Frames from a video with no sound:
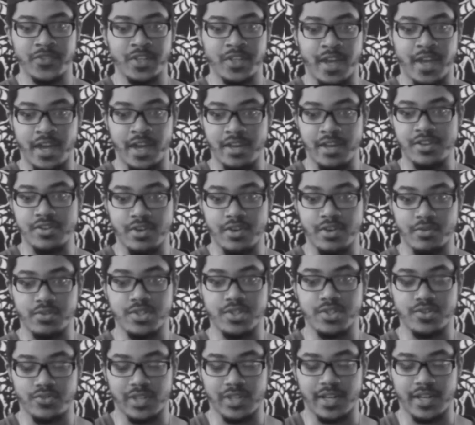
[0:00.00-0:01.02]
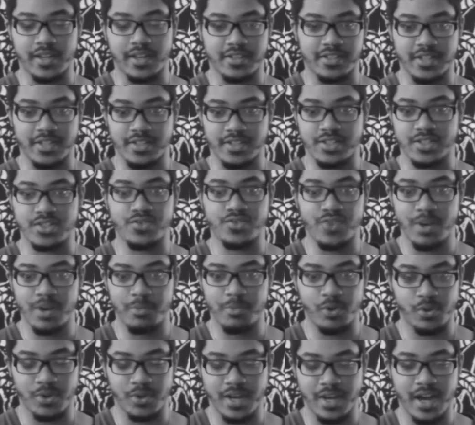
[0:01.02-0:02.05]
And, you know, like I said,
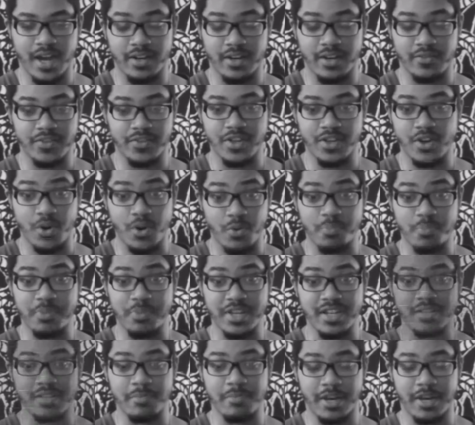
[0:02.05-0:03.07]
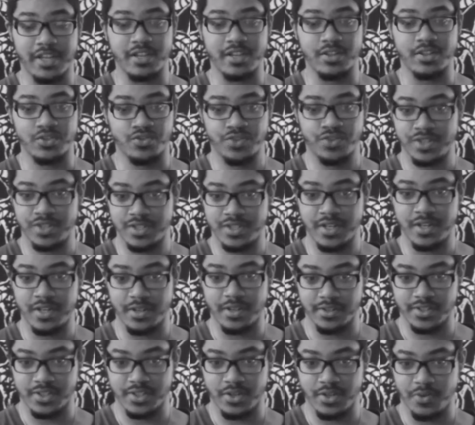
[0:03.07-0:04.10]
Skribbal kind of, you know, piqued my interest
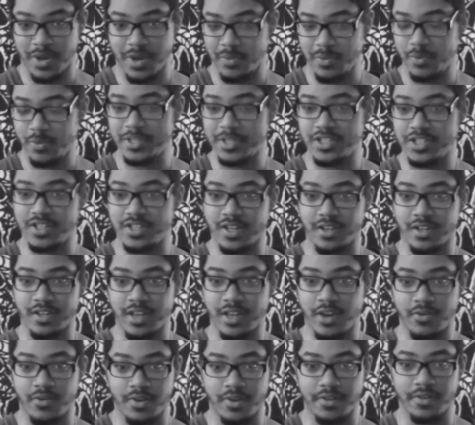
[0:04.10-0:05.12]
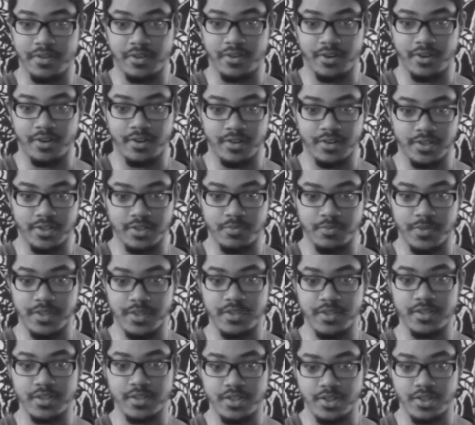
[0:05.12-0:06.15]
in it. So I will be checking out other artists
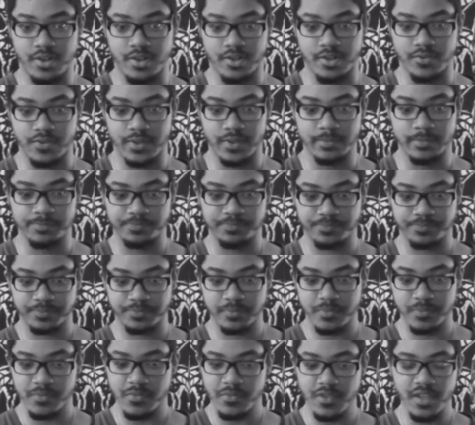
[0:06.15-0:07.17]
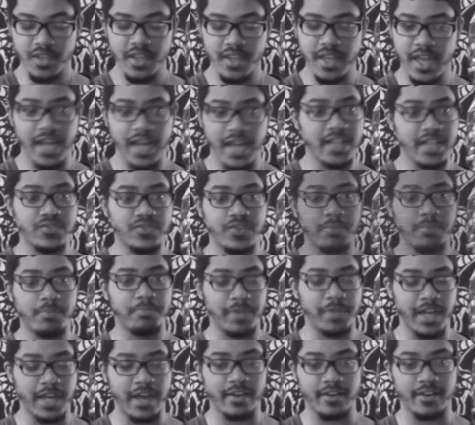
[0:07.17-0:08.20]
within the genre. As for
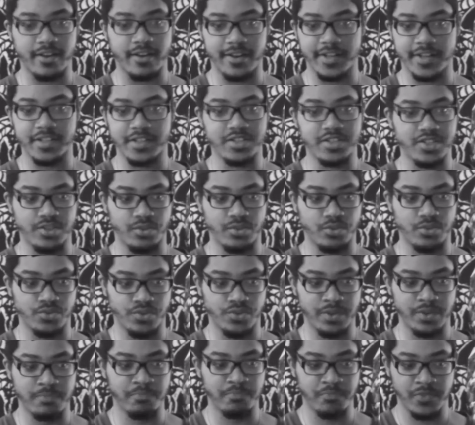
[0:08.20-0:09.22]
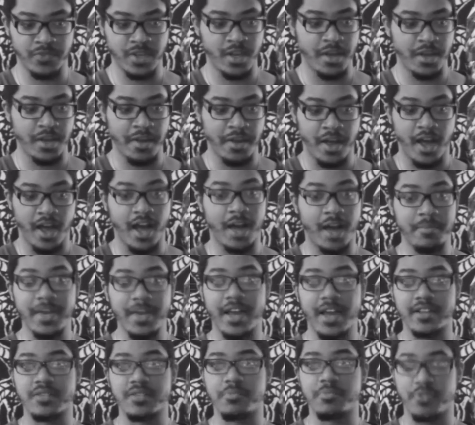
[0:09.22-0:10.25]
Black Eyed Children, it
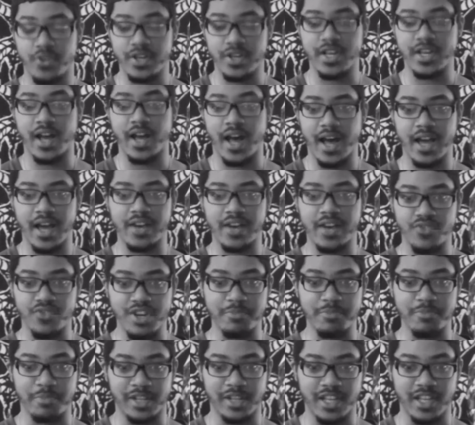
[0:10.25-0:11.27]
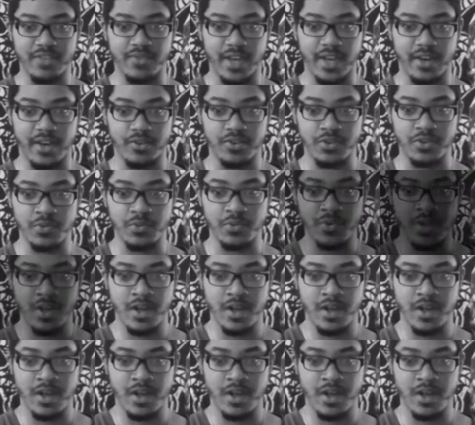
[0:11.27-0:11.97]
has a pretty high replay value.